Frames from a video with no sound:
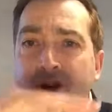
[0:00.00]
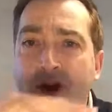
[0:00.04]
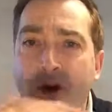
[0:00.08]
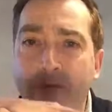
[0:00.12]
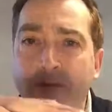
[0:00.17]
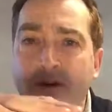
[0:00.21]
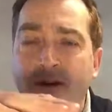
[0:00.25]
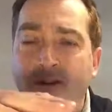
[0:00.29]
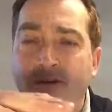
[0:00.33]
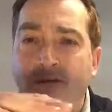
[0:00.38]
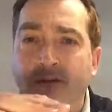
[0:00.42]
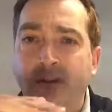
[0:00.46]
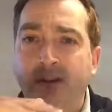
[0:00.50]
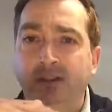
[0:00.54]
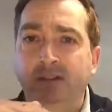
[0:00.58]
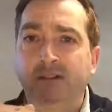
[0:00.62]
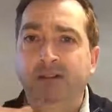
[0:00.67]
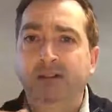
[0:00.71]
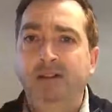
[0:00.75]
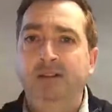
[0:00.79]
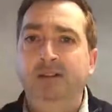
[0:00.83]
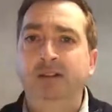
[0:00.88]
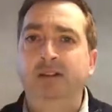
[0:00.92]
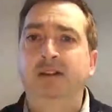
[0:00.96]
top of.
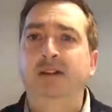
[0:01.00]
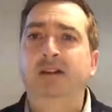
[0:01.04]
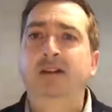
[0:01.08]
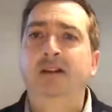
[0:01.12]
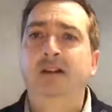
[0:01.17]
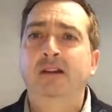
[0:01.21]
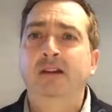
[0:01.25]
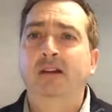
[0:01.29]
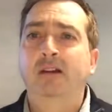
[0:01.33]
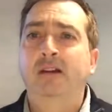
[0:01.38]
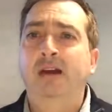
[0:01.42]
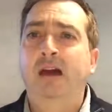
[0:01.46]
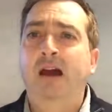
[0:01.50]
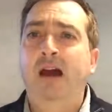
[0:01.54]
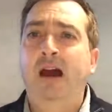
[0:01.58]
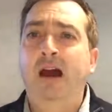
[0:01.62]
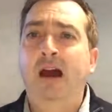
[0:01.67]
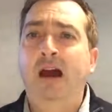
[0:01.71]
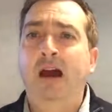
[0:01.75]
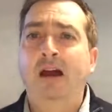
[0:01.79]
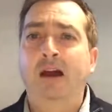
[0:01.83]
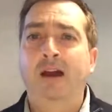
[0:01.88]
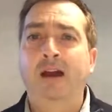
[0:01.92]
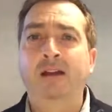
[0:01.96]

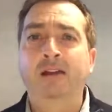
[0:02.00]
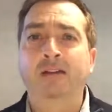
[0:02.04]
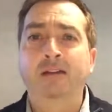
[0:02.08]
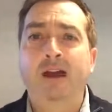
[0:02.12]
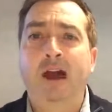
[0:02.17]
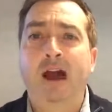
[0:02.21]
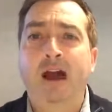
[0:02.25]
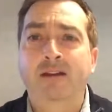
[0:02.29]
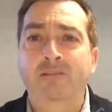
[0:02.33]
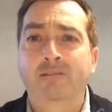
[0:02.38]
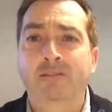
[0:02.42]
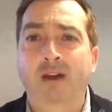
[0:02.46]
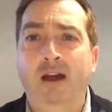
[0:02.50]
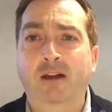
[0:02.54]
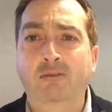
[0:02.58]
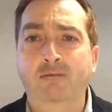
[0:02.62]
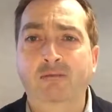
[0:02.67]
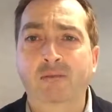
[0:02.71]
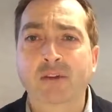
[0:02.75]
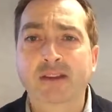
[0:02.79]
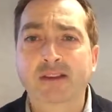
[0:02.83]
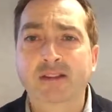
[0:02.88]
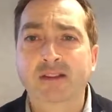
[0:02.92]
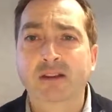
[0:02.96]
And
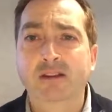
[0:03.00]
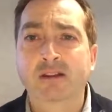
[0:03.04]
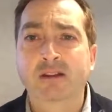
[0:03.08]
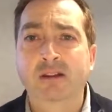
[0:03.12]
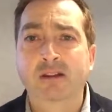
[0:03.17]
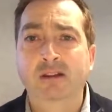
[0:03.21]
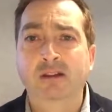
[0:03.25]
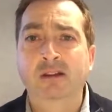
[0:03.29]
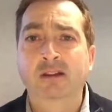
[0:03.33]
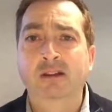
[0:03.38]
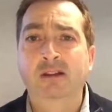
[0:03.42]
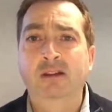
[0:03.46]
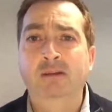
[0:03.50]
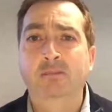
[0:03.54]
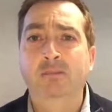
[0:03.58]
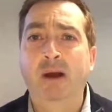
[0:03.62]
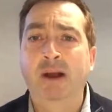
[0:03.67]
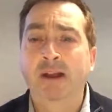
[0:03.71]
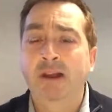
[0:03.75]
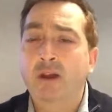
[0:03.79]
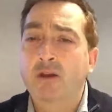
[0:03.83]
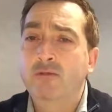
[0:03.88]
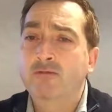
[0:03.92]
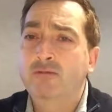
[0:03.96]
I've written
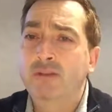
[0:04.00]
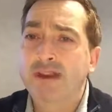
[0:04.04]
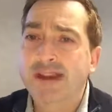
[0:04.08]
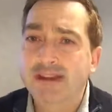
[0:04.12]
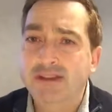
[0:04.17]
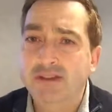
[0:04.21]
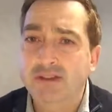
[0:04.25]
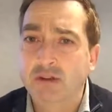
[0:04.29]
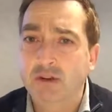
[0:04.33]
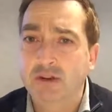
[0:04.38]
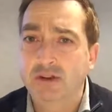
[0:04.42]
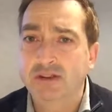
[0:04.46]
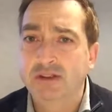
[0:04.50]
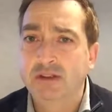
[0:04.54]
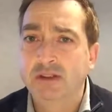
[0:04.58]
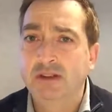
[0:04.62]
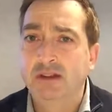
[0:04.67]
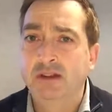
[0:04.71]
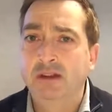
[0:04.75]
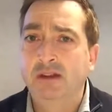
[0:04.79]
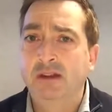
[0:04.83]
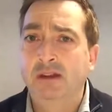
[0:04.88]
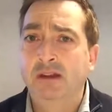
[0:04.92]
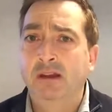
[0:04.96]
my own resource.
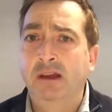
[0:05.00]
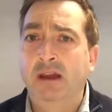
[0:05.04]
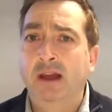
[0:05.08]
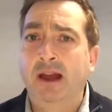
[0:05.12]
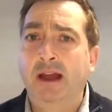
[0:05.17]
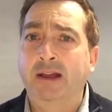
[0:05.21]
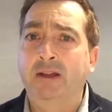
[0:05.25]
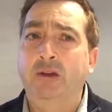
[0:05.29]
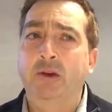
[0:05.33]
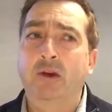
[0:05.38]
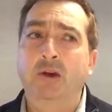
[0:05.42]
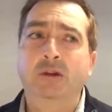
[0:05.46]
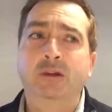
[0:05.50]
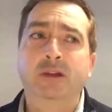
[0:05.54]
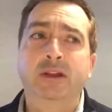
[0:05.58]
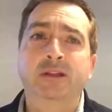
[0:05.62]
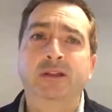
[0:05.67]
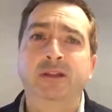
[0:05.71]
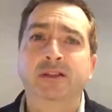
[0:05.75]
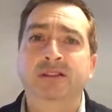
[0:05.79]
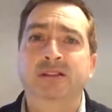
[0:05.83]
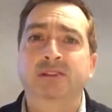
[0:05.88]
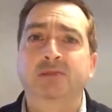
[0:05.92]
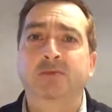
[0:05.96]
I call
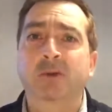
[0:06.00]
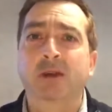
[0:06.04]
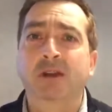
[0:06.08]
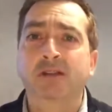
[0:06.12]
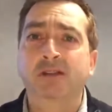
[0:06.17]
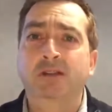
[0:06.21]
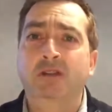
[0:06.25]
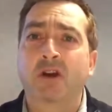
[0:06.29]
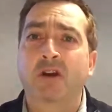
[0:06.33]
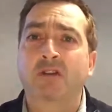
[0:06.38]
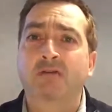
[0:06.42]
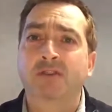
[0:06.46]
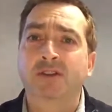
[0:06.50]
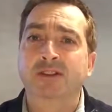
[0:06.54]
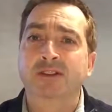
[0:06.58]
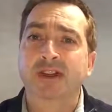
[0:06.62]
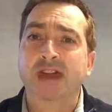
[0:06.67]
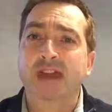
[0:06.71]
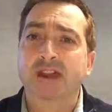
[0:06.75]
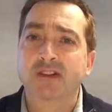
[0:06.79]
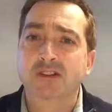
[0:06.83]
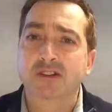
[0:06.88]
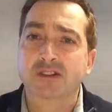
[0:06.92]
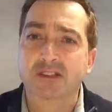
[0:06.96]
it the Switch
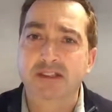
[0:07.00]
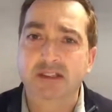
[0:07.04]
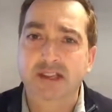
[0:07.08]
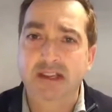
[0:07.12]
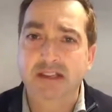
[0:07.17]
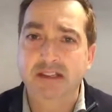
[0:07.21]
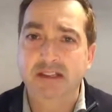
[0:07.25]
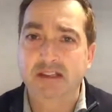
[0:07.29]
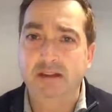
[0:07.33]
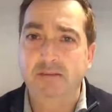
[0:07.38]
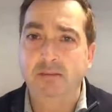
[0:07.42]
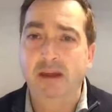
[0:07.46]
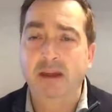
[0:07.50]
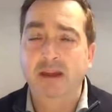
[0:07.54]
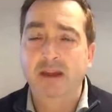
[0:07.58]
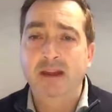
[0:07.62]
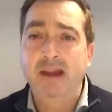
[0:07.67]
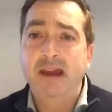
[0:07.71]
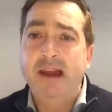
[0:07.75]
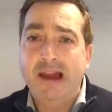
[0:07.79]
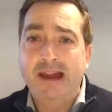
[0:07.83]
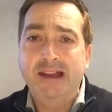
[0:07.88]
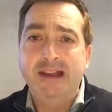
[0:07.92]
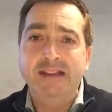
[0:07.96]
Conversation System,
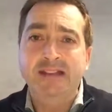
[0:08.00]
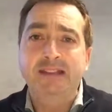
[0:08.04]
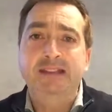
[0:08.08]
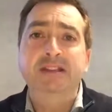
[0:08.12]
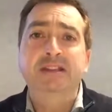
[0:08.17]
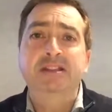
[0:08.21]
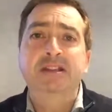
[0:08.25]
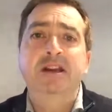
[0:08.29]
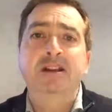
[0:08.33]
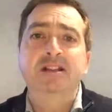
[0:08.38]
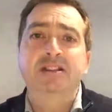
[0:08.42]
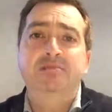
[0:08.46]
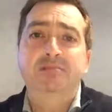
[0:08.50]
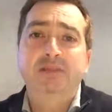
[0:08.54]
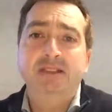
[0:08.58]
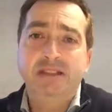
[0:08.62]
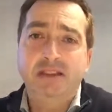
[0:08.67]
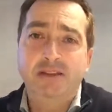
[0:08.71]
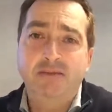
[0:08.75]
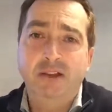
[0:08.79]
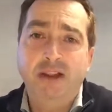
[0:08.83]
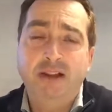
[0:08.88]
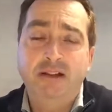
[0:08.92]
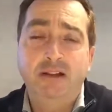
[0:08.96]
and it's designed
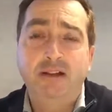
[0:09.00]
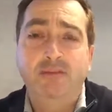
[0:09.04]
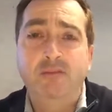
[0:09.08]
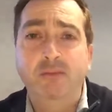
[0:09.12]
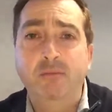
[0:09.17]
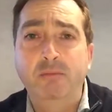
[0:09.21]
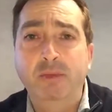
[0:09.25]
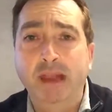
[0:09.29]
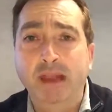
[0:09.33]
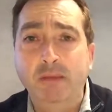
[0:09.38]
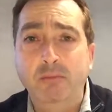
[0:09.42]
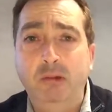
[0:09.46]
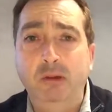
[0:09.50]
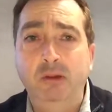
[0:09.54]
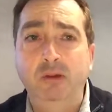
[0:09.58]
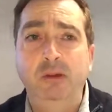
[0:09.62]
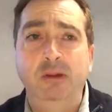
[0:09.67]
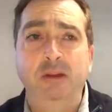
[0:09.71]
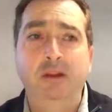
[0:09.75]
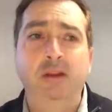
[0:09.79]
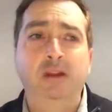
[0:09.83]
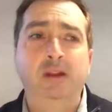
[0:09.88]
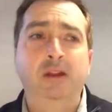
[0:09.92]
specifically for people